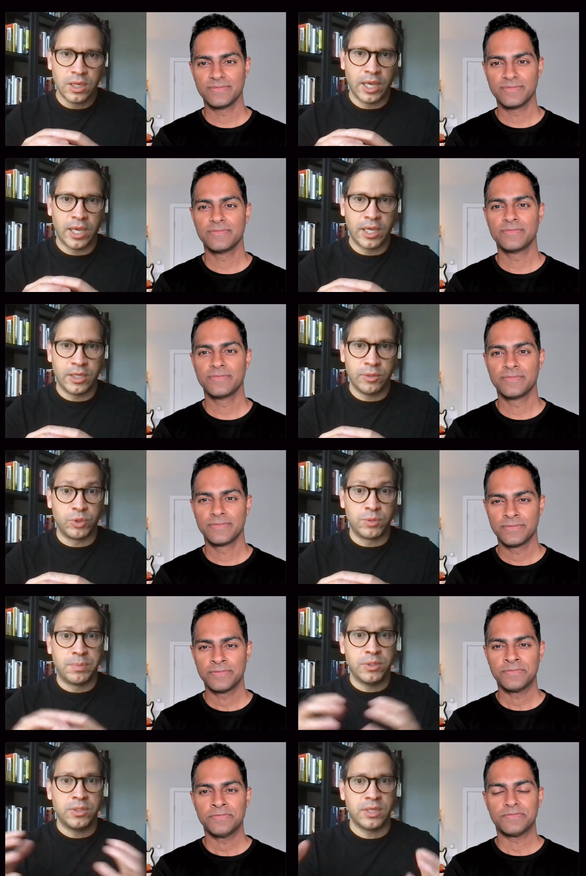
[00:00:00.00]
Speaker 1: And it was
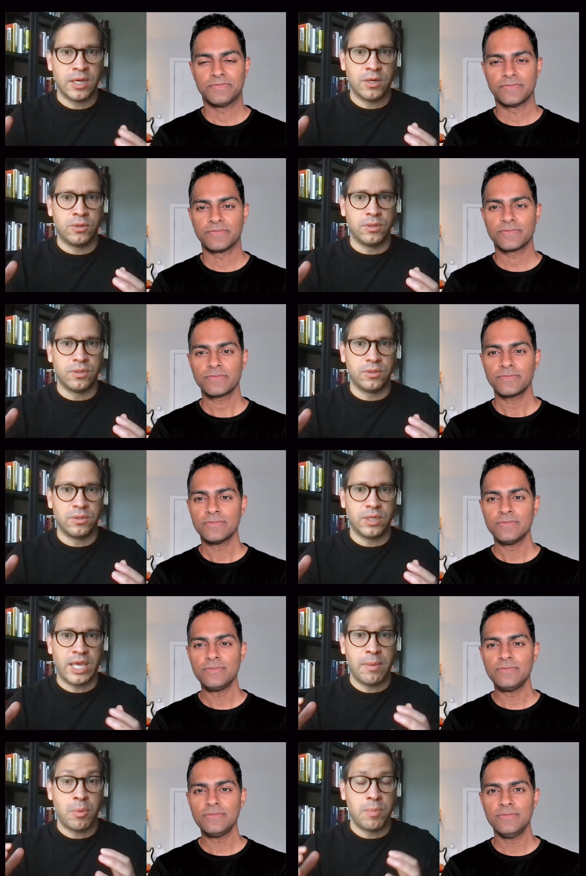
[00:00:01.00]
building out the
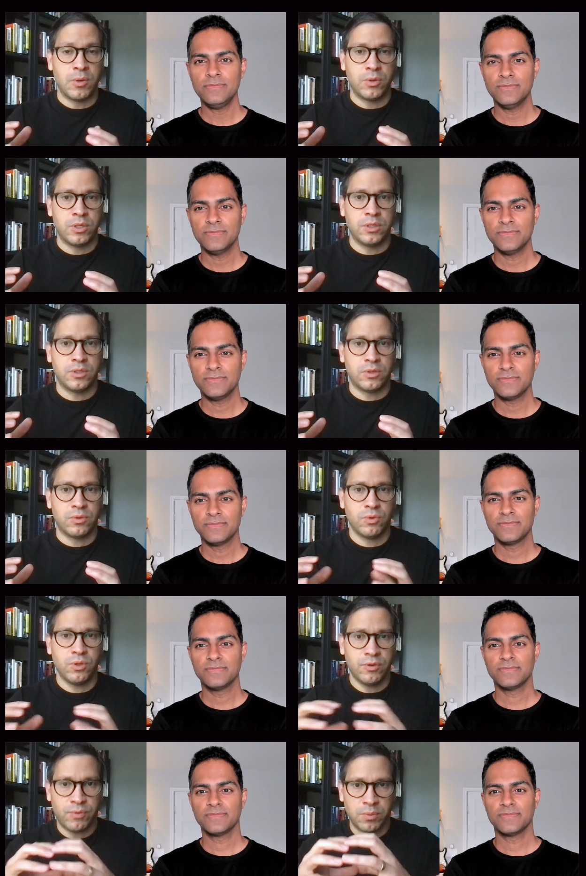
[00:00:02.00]
capabilities
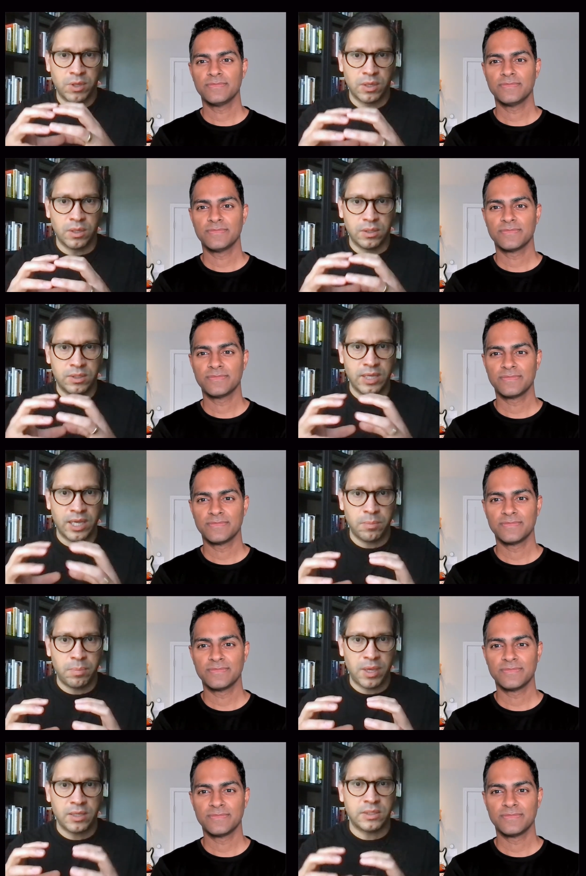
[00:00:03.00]
really from the
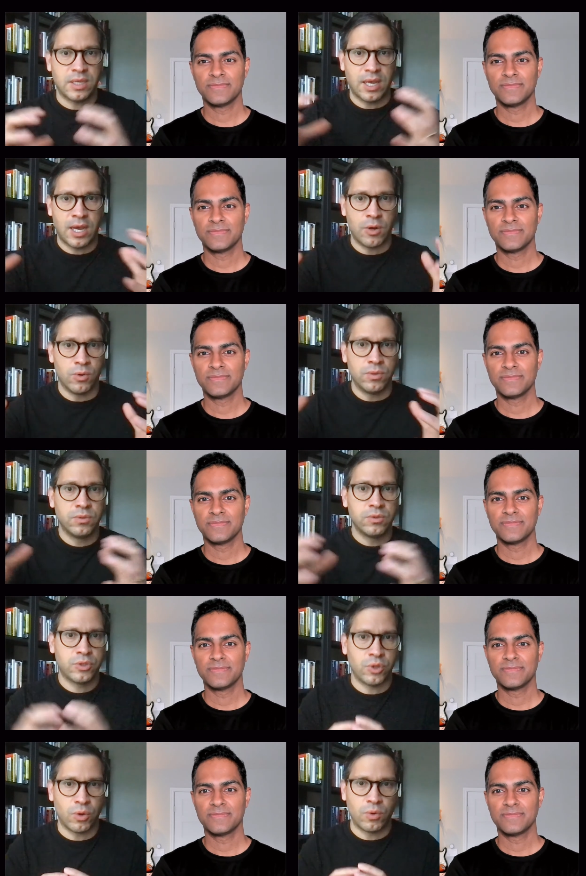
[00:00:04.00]
database out.
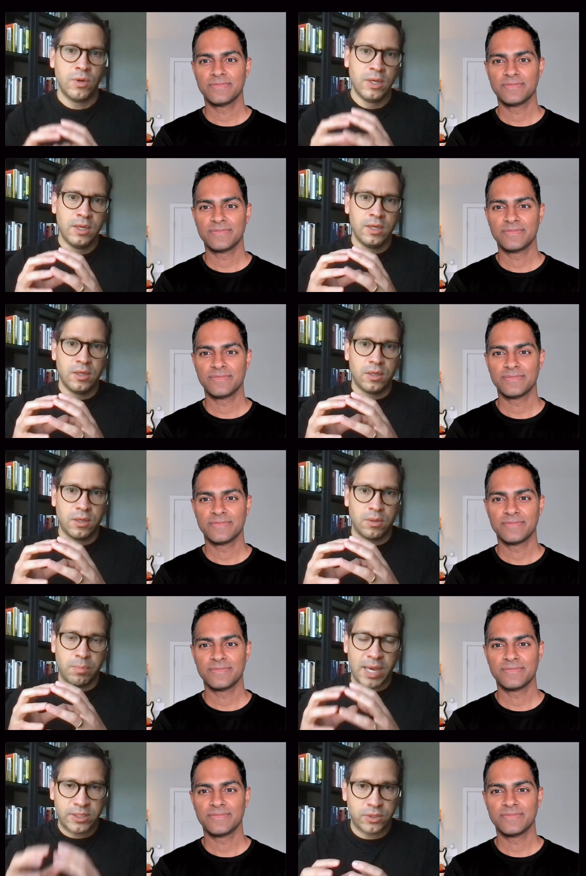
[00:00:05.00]
So
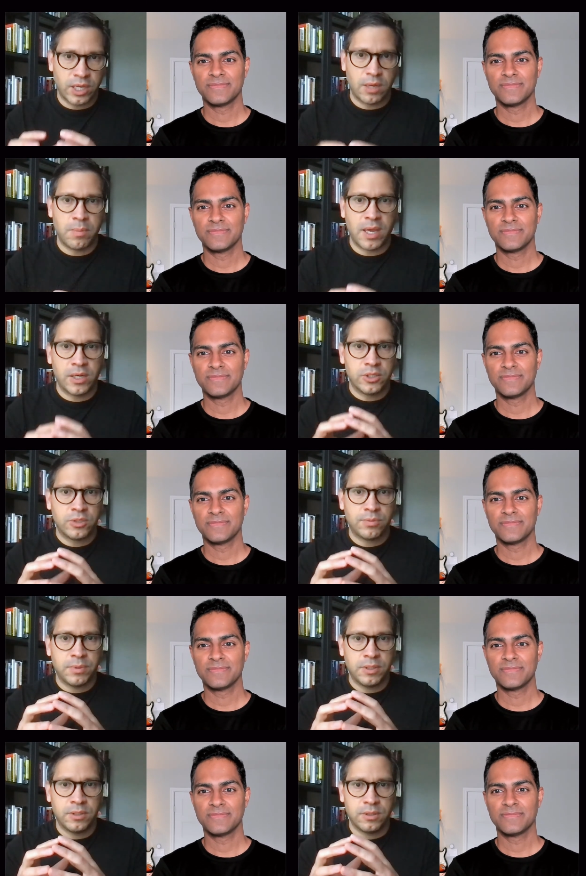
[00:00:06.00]
master data
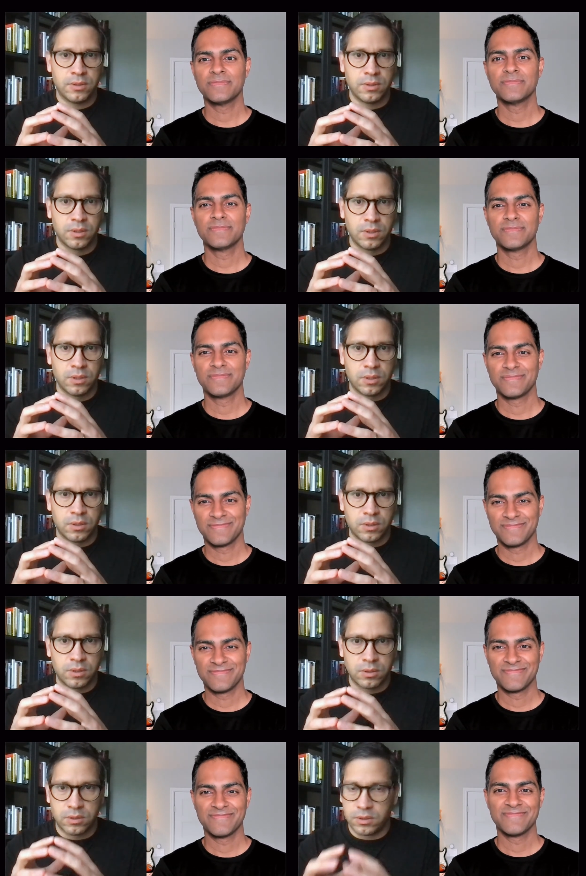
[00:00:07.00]
management,
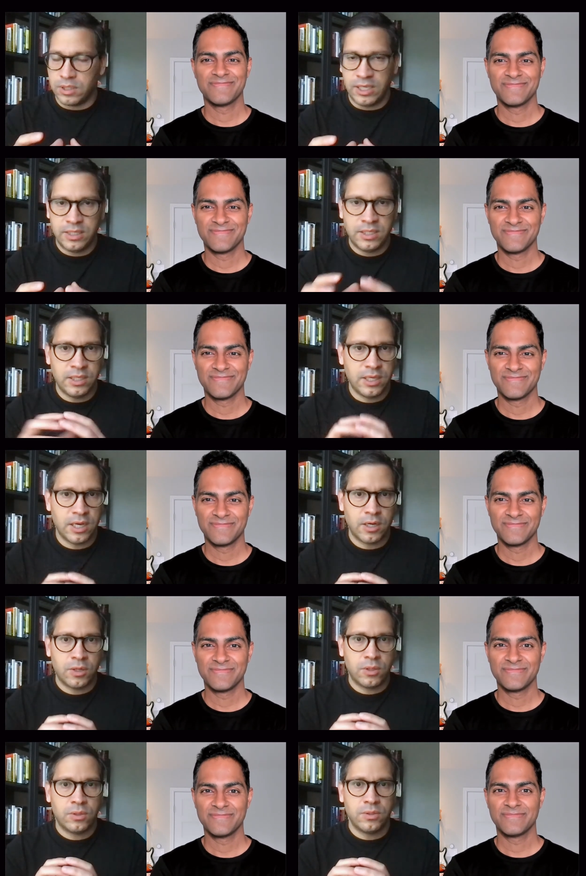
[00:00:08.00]
E T
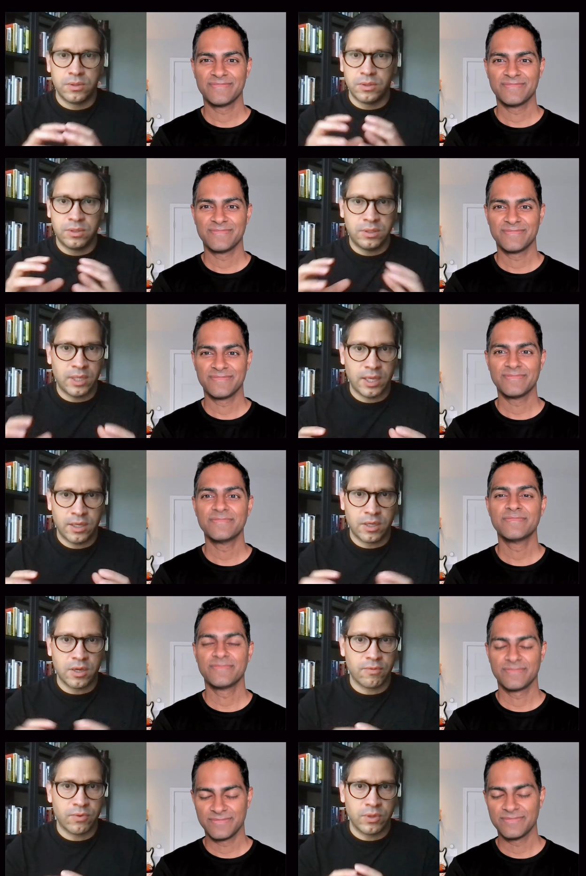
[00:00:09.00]
L, data
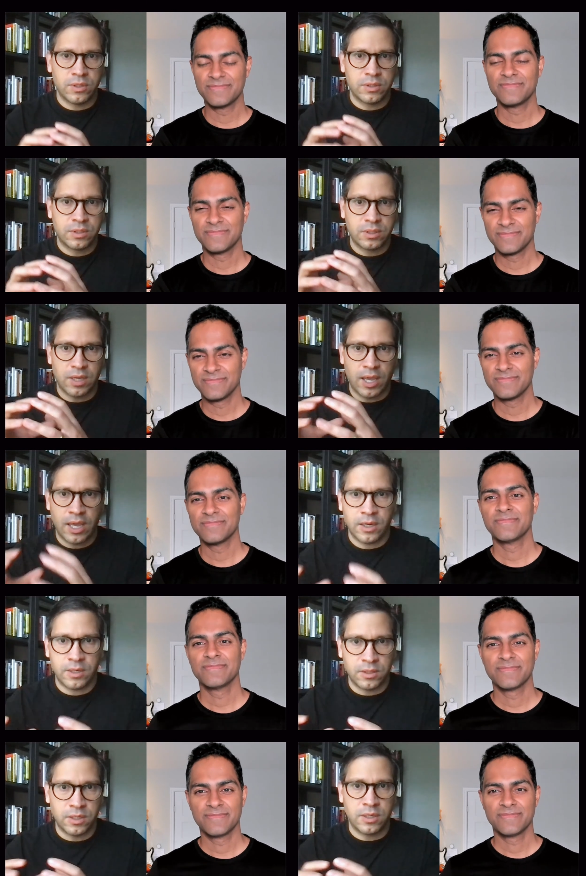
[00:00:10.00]
governance,
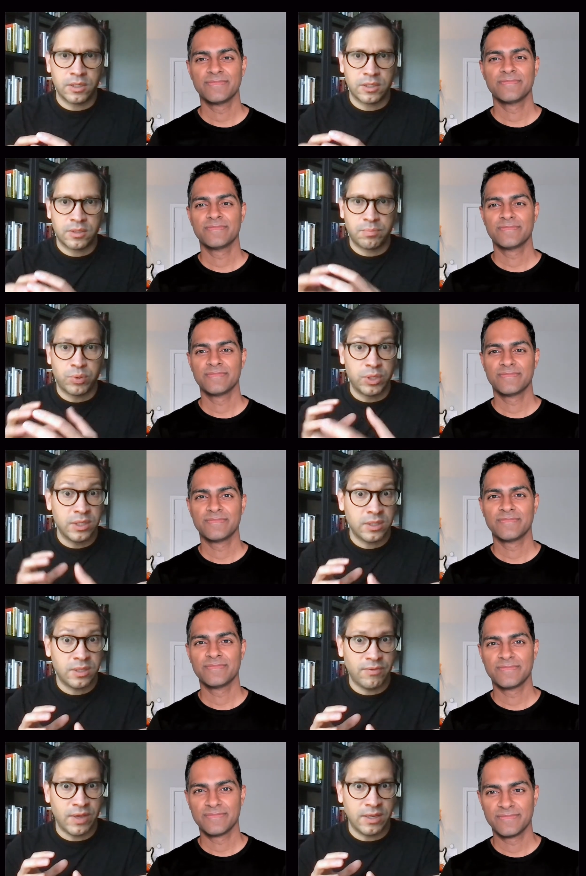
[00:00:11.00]
analytics,
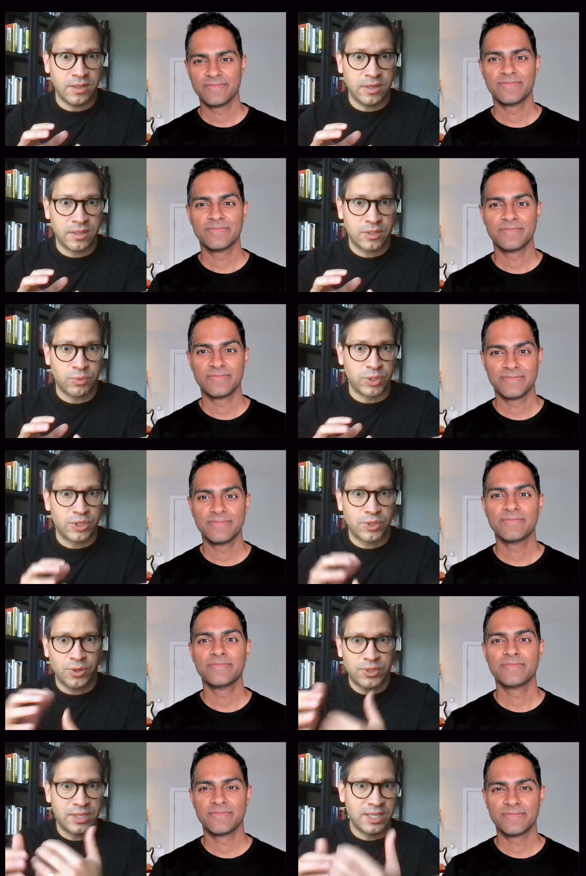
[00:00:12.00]
predictive analytics, which
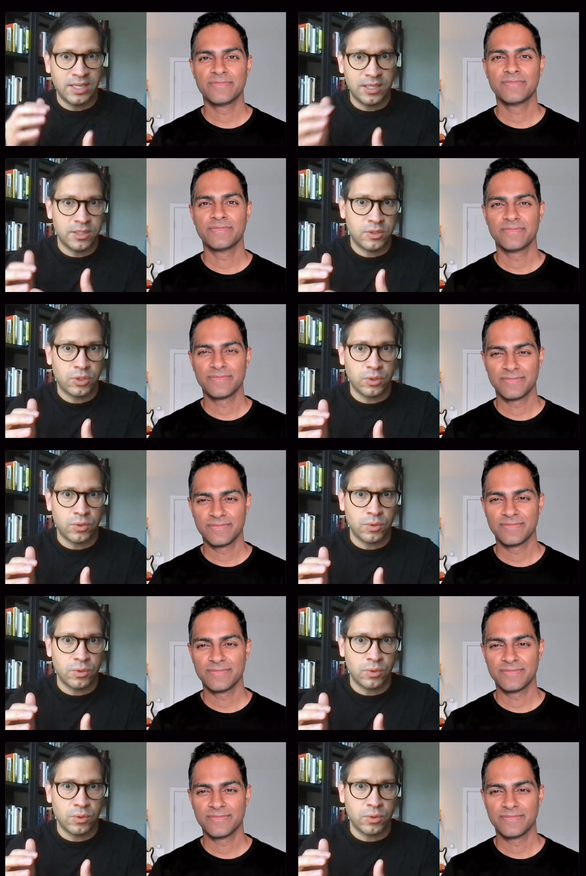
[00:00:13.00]
starts to get into